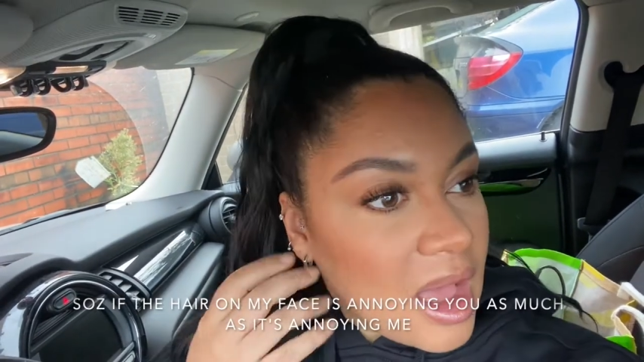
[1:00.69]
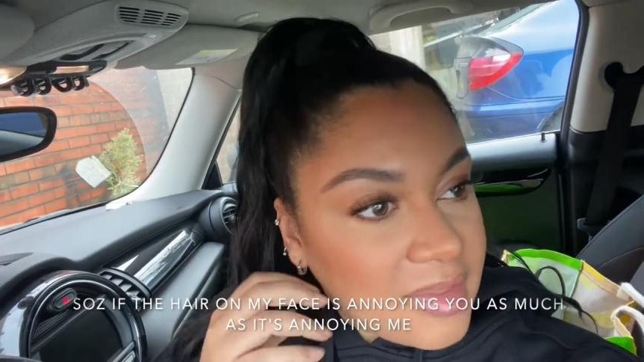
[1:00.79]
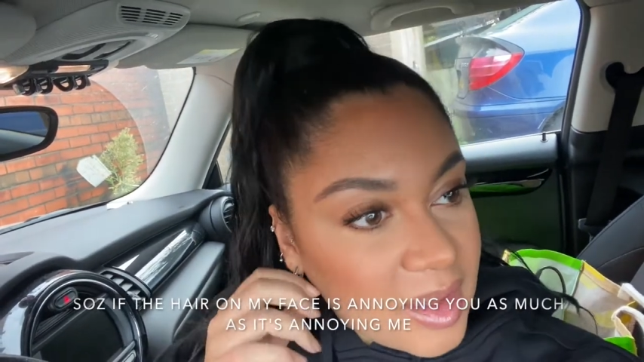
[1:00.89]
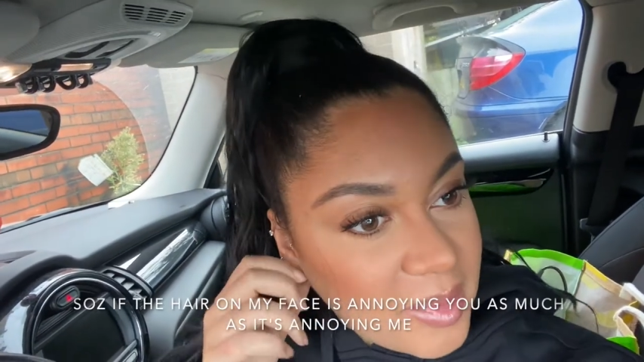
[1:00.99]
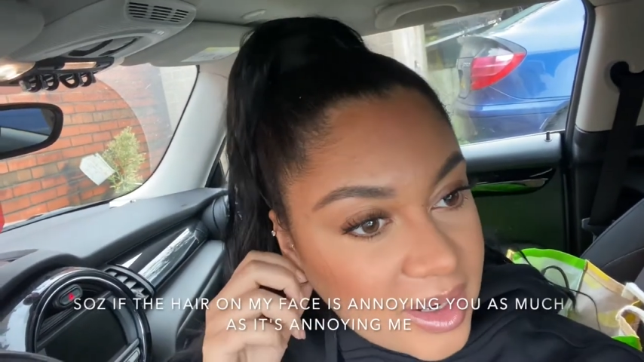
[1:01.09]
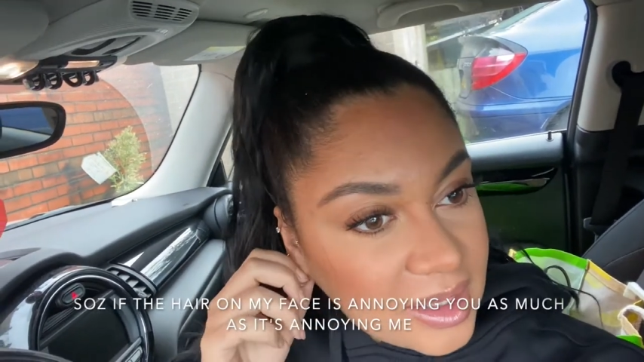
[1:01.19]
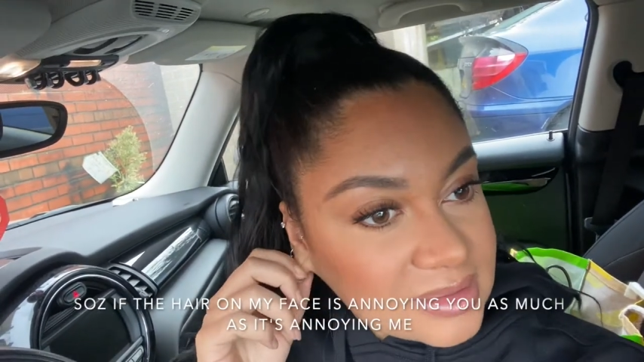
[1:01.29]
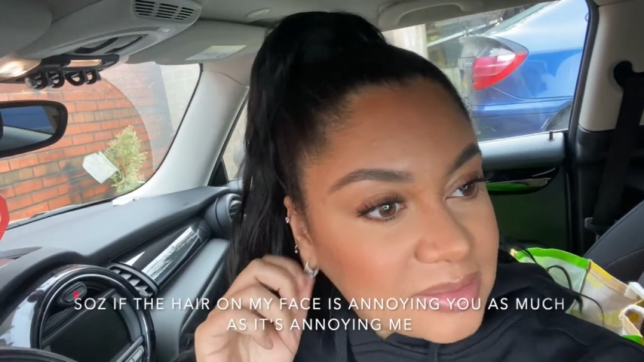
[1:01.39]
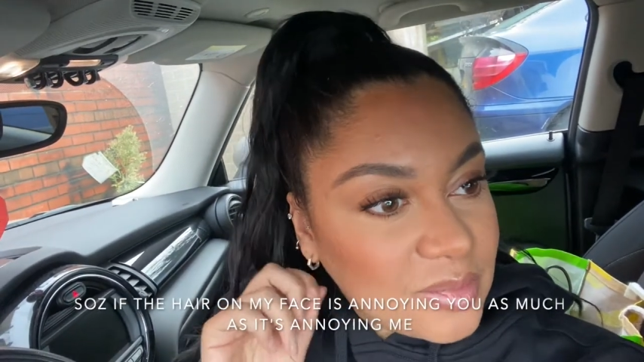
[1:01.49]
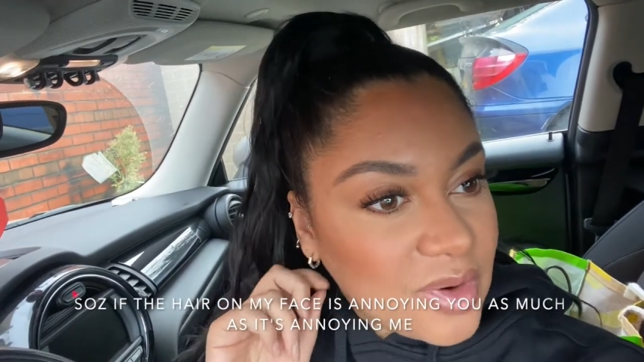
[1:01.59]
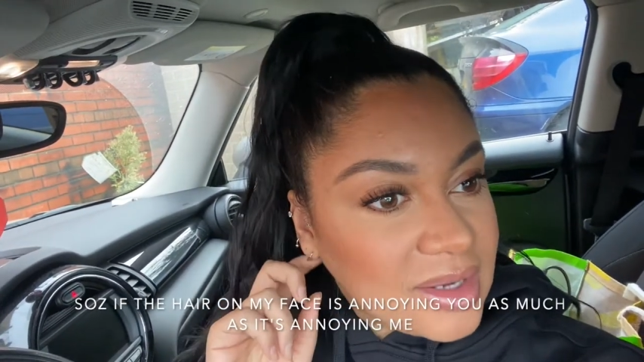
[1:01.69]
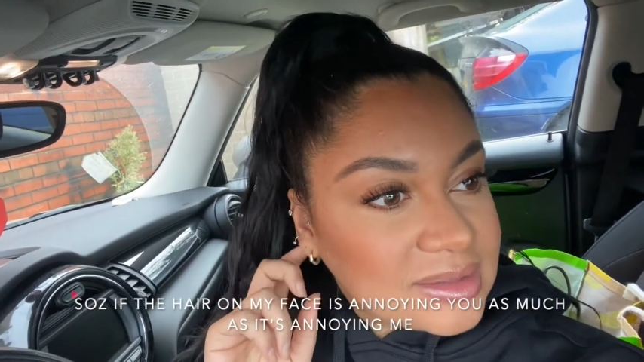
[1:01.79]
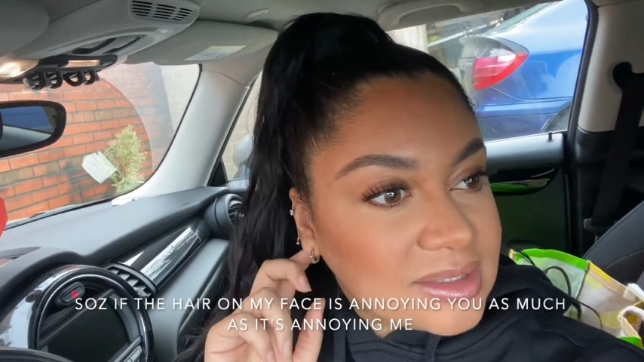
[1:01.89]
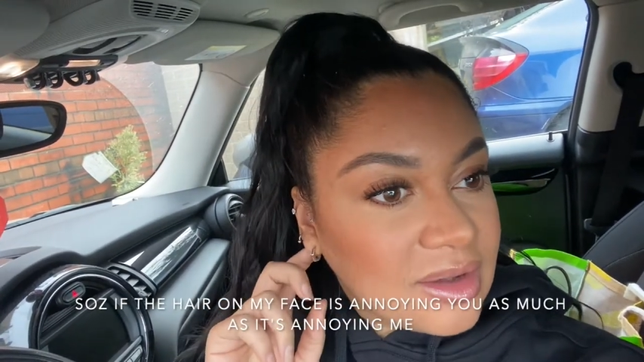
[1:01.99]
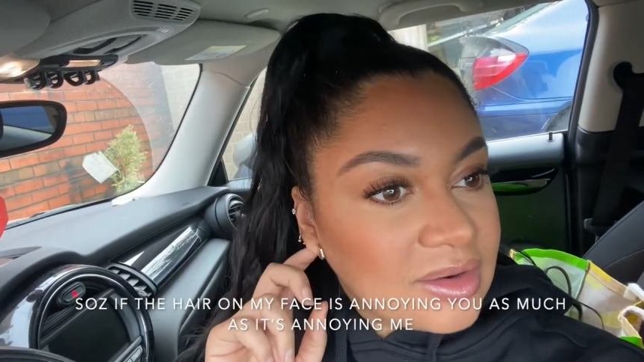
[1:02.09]
I think I'm going to get some work
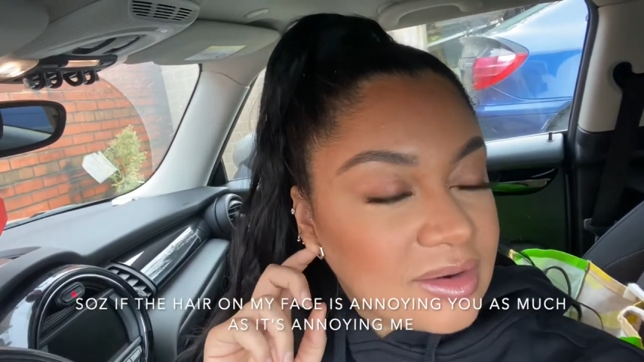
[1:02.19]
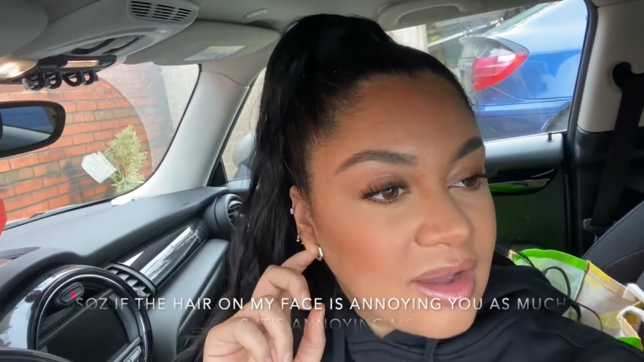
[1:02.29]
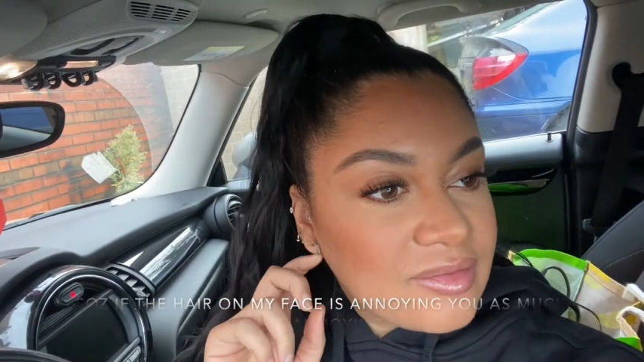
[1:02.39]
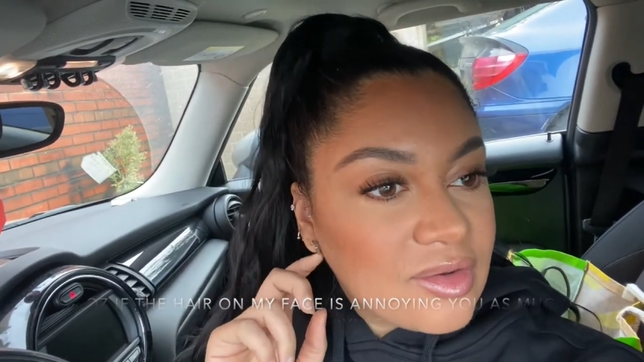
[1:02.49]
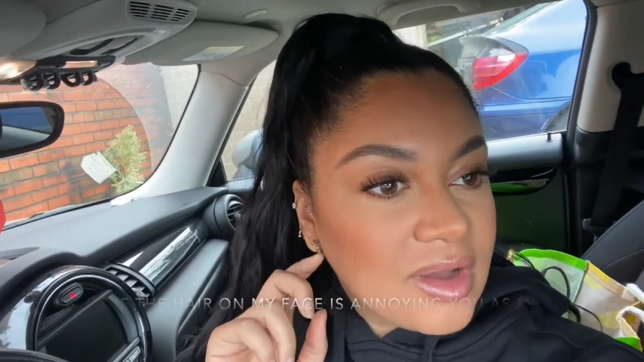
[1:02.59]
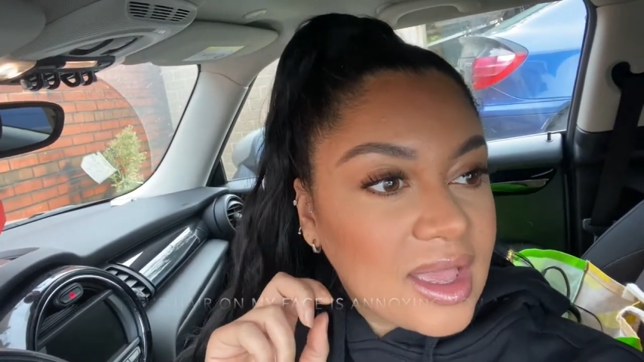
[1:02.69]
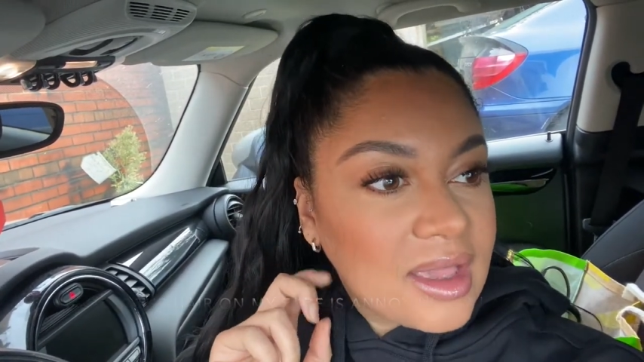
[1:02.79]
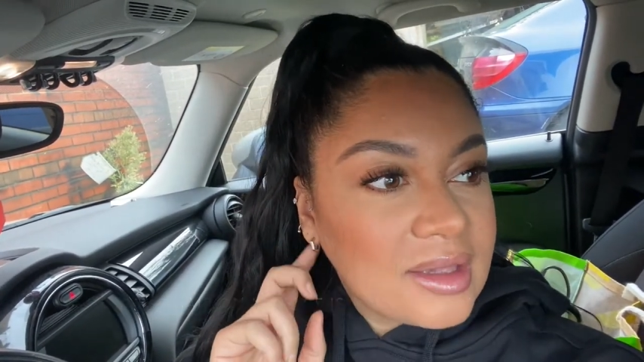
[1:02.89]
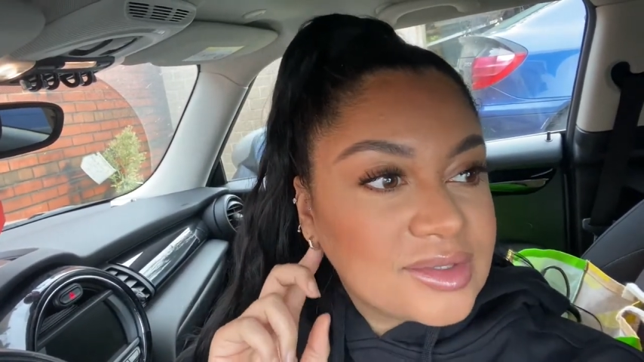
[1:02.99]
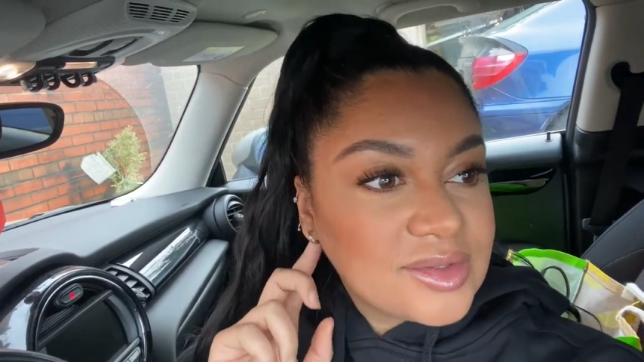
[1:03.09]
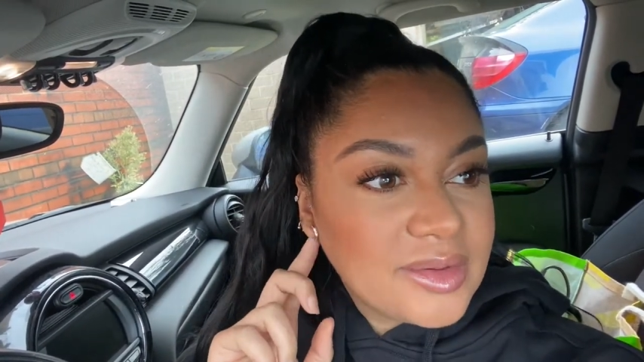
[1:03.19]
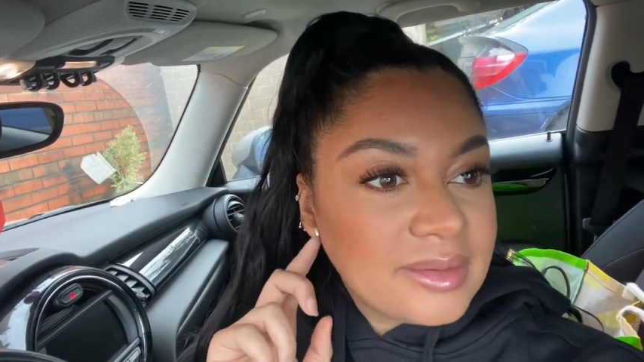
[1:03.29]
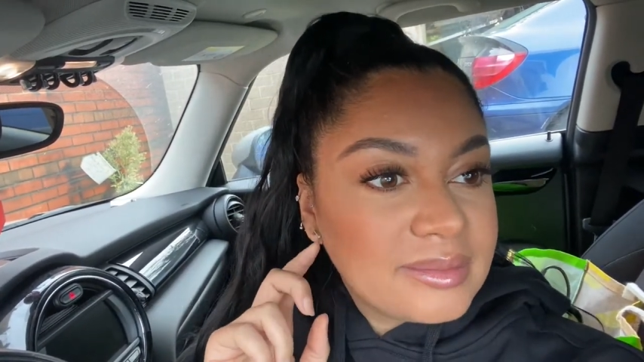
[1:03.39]
done. I've got a Zoom